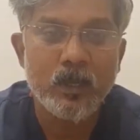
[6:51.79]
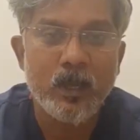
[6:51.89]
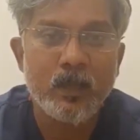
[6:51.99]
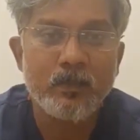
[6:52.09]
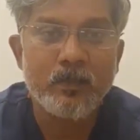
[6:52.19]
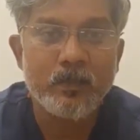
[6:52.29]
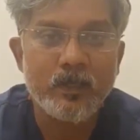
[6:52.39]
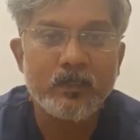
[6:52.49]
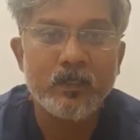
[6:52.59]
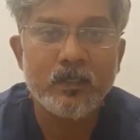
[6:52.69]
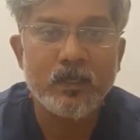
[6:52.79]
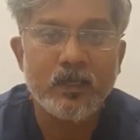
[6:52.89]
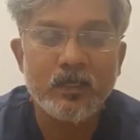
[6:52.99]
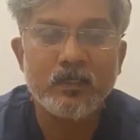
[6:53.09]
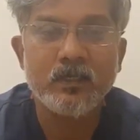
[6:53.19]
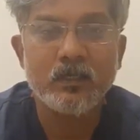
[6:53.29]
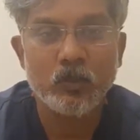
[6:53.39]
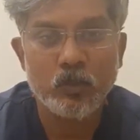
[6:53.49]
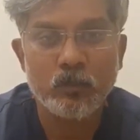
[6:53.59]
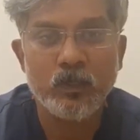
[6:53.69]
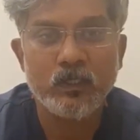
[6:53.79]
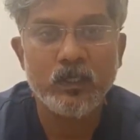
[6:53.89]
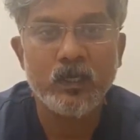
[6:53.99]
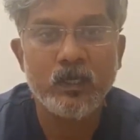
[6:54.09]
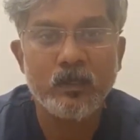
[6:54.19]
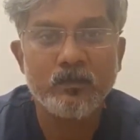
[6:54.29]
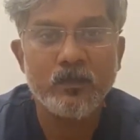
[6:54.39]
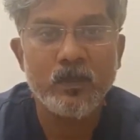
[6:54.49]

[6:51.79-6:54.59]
and these are the techniques that you should basically